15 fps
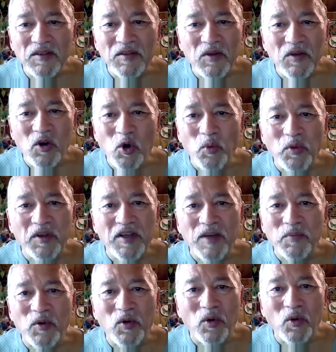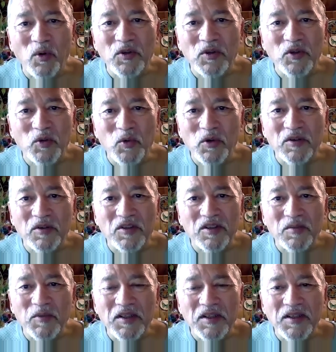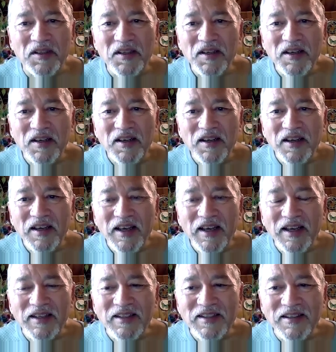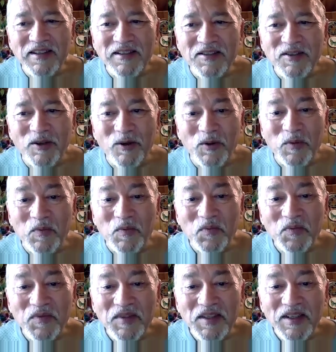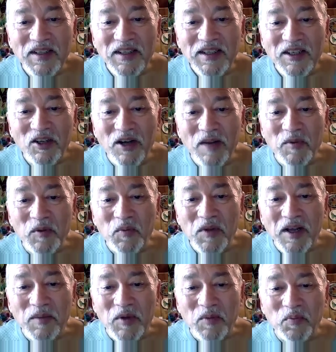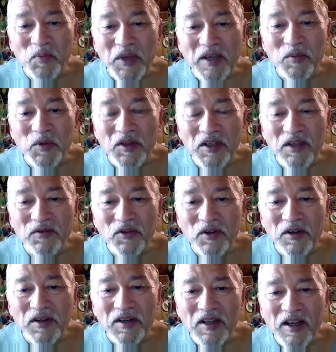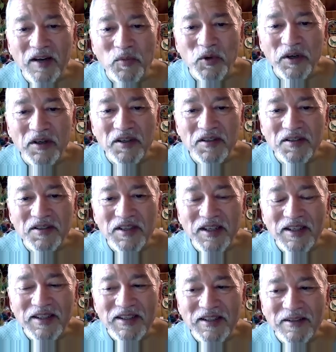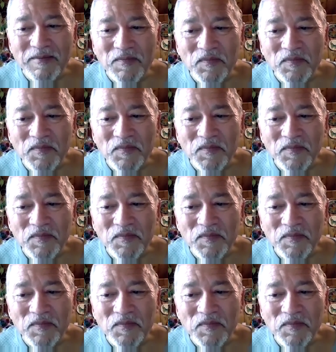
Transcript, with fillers: opened up a whole new world to me, and uh, so you know I'm a I'm a big believer in libraries, and um,